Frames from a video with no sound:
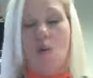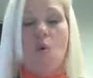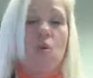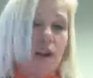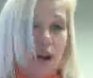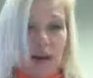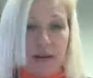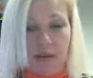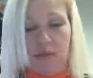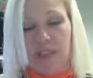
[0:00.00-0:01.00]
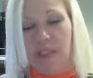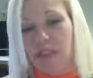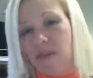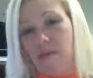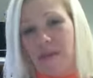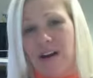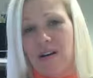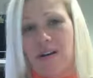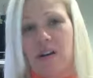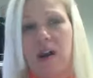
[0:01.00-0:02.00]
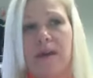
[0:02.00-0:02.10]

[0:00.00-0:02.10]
or not. It really doesn't matter.